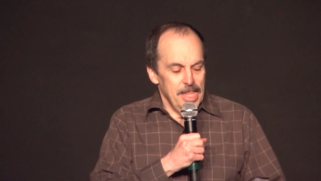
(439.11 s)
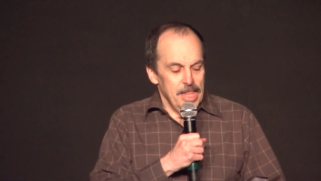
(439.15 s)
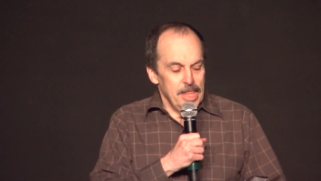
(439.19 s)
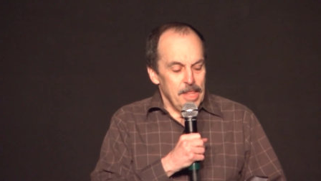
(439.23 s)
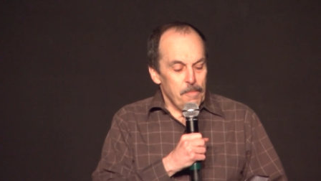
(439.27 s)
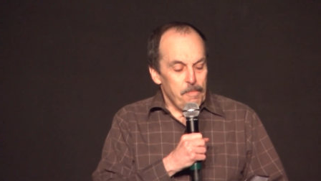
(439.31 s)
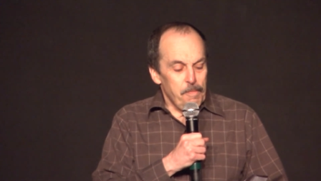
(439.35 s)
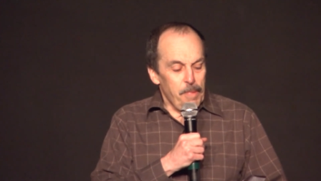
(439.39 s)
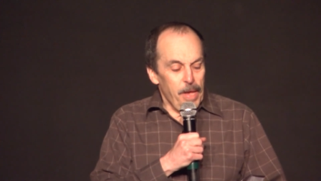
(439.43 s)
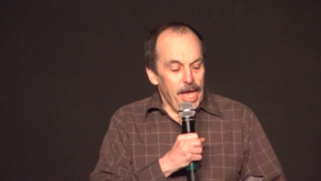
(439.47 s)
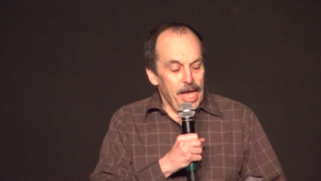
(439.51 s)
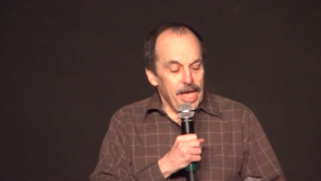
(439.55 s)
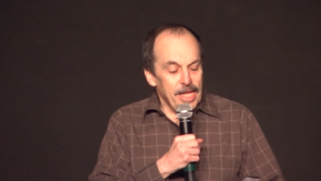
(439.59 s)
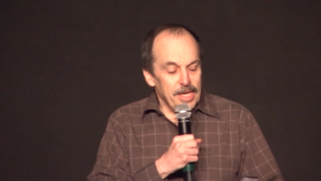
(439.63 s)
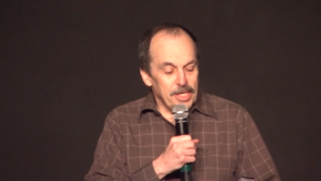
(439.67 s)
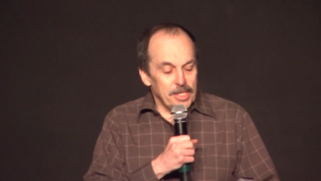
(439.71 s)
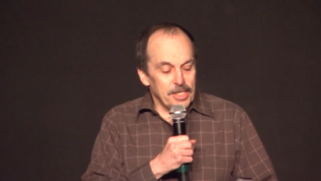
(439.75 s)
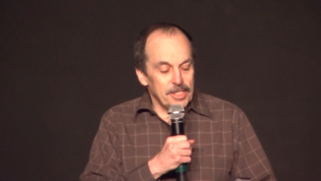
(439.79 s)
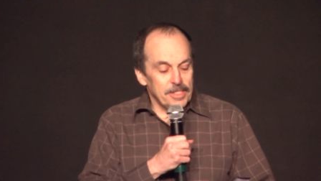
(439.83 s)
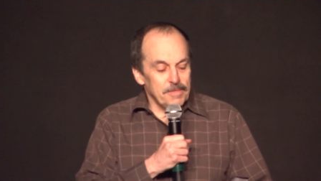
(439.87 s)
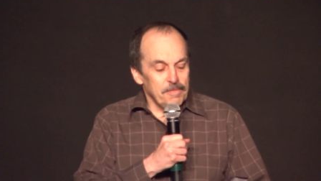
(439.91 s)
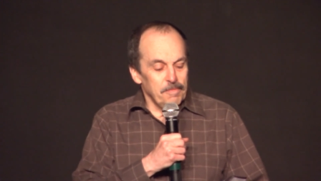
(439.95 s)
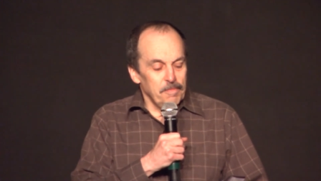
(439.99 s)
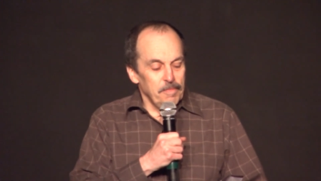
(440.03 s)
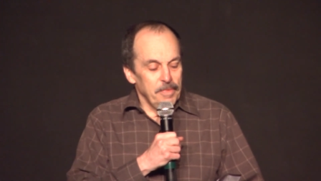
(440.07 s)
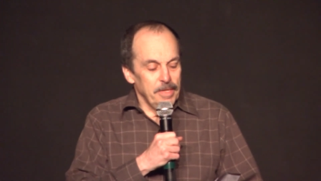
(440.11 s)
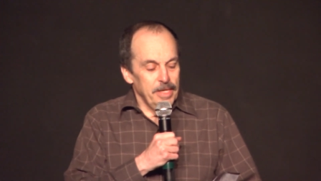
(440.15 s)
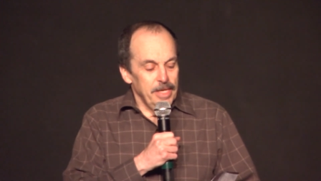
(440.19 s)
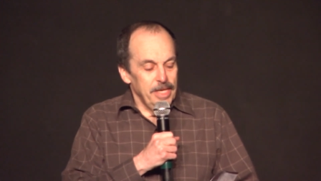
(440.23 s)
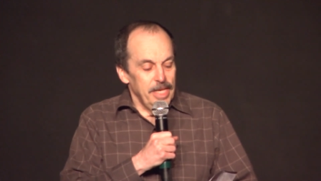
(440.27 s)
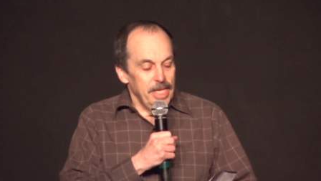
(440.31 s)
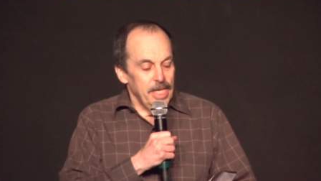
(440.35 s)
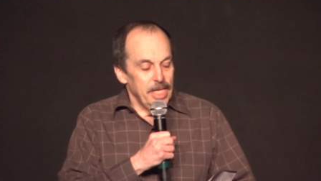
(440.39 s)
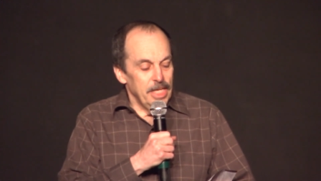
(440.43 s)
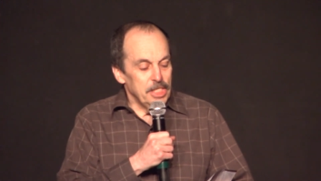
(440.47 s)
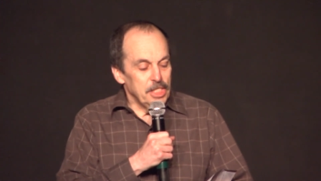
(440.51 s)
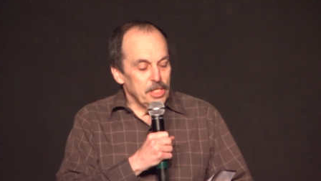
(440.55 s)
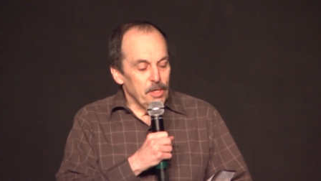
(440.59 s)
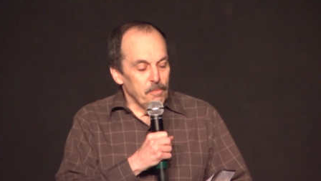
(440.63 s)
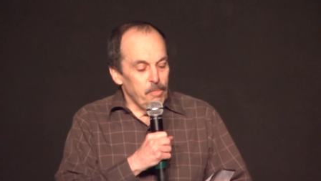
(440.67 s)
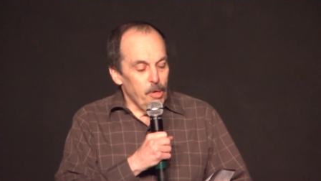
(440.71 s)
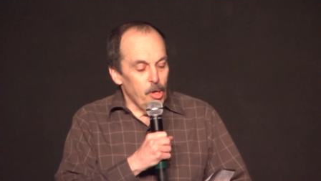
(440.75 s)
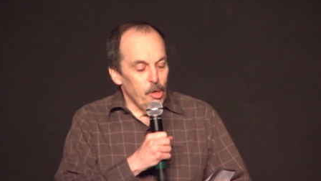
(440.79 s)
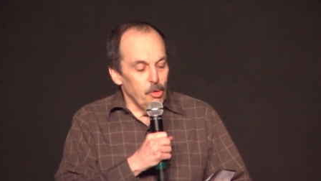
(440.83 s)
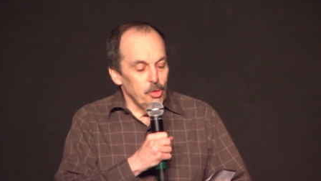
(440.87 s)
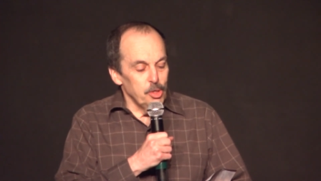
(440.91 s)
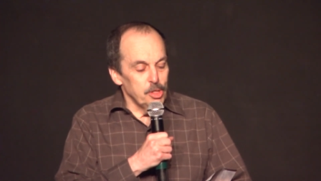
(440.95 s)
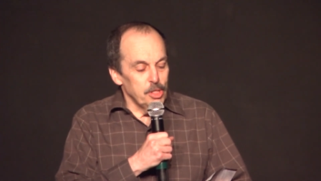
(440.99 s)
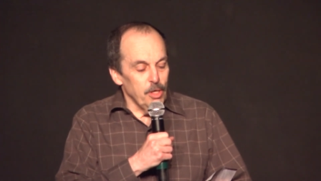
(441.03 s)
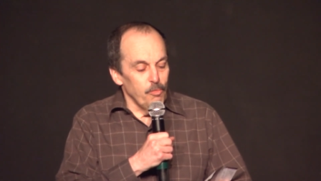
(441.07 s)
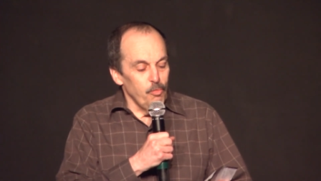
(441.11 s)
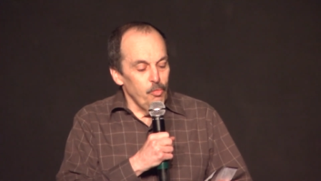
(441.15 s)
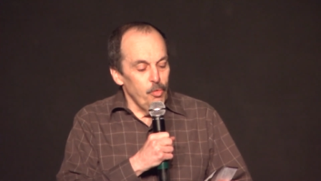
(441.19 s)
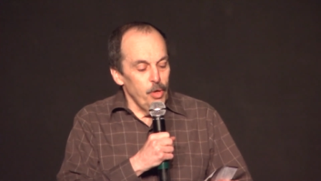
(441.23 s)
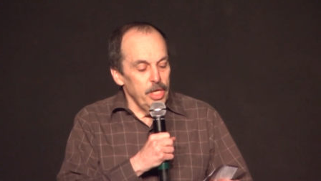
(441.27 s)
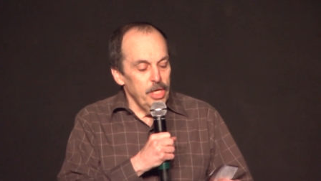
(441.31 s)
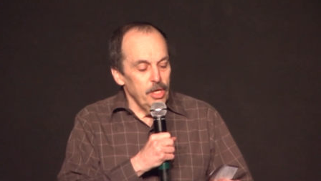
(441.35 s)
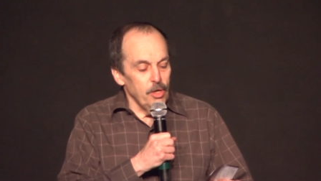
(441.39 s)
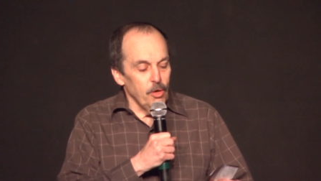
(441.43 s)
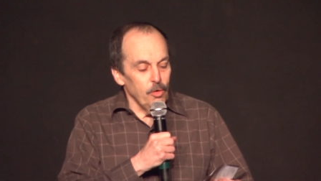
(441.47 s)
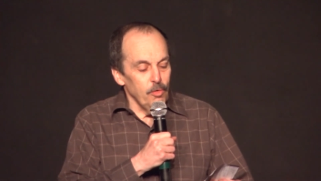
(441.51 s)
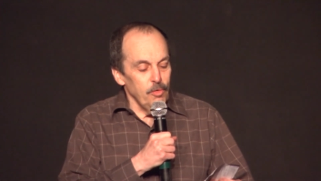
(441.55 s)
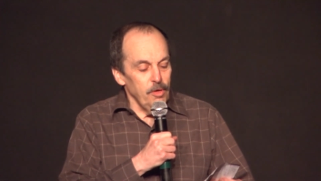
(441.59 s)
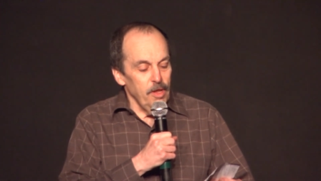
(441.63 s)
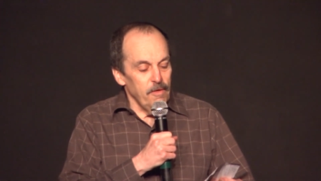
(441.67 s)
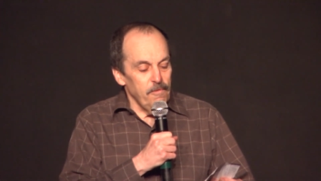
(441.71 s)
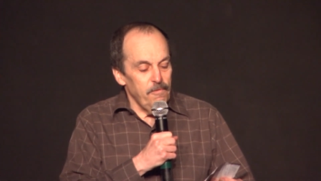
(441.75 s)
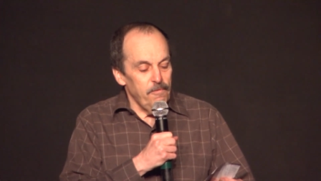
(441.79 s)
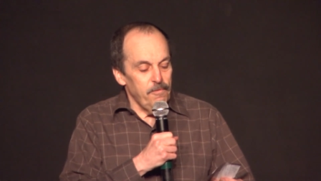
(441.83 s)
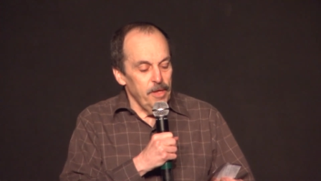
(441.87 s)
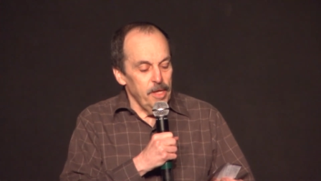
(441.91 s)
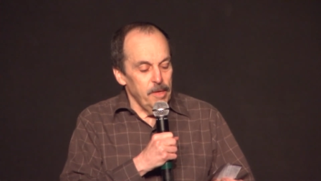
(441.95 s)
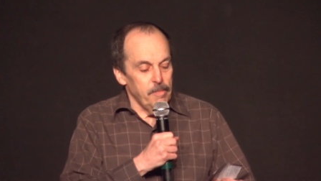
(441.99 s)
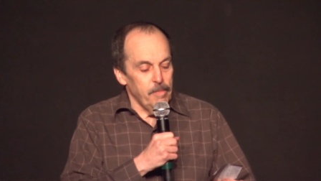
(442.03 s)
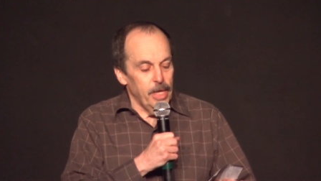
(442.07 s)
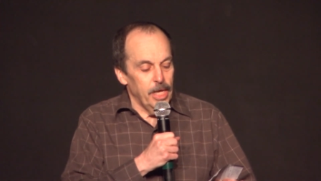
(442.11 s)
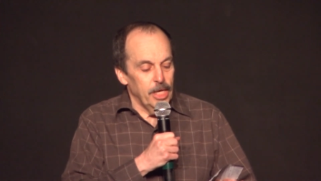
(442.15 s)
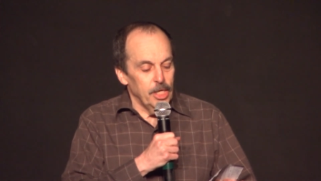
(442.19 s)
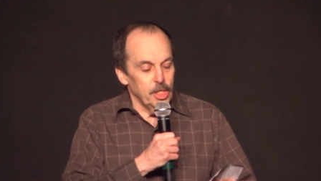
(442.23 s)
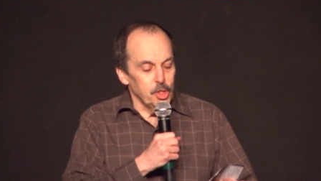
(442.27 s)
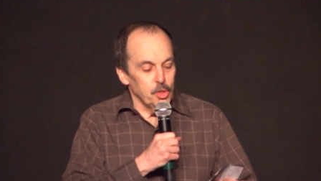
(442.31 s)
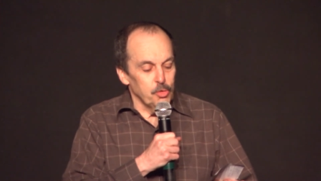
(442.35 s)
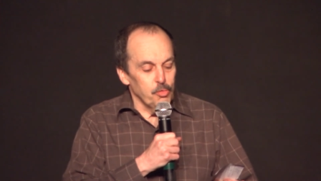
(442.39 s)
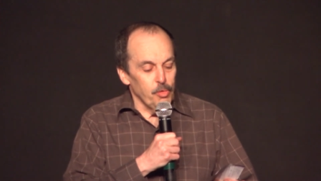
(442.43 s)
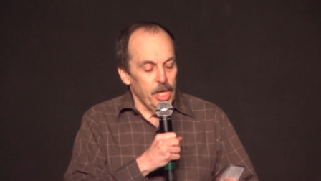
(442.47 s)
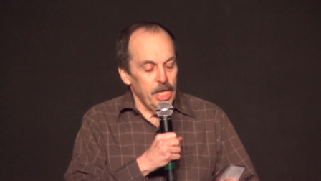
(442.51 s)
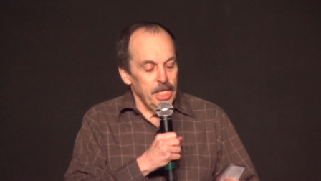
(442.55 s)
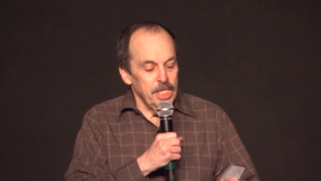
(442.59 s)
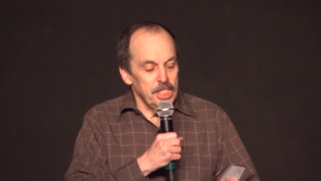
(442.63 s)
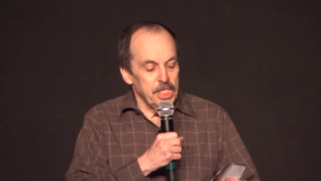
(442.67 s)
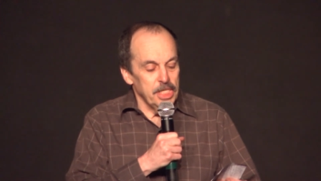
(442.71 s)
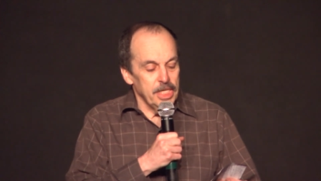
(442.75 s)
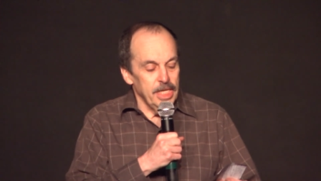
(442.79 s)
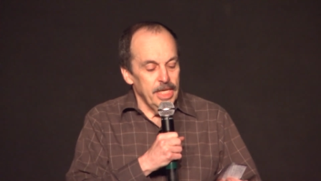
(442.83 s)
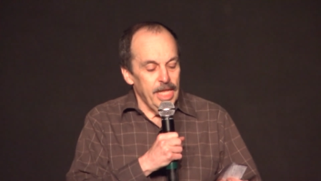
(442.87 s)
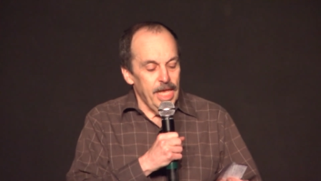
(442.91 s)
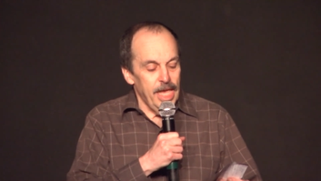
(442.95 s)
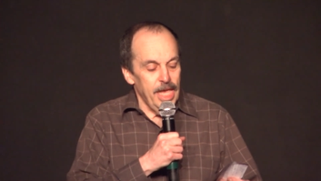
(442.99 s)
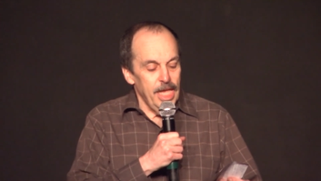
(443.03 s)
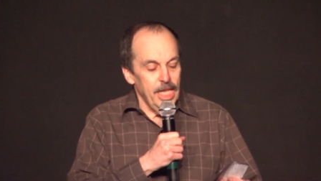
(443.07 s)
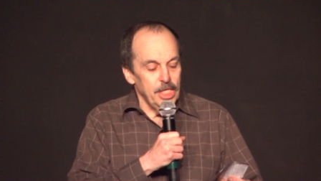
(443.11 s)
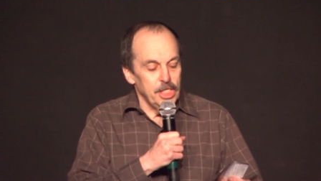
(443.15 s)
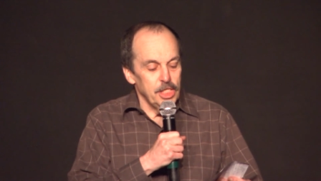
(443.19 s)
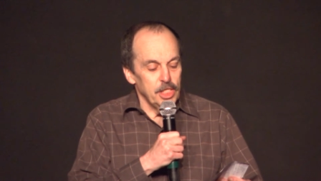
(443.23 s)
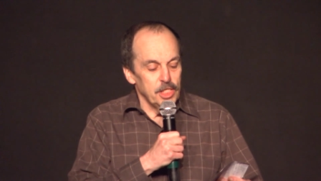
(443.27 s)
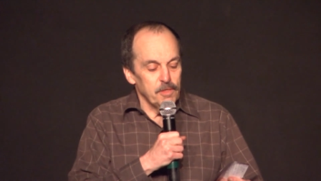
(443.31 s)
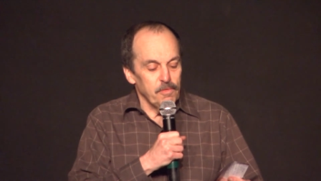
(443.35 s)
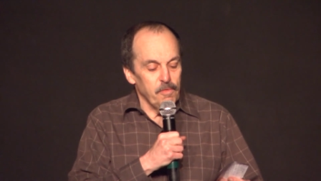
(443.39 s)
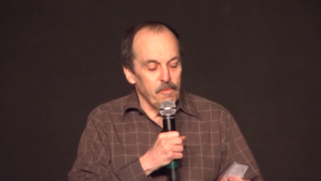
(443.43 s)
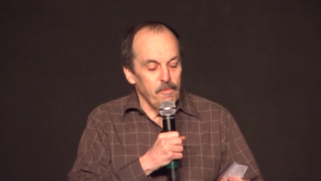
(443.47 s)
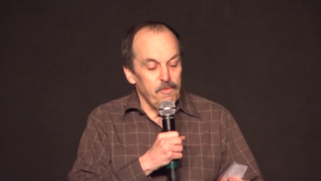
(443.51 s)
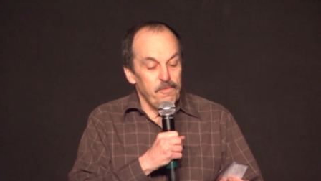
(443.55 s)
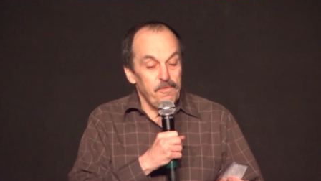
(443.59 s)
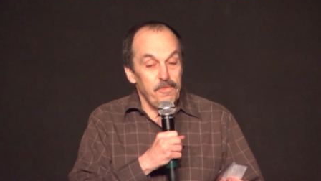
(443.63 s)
The panel is composed of widowed females ranging in ages from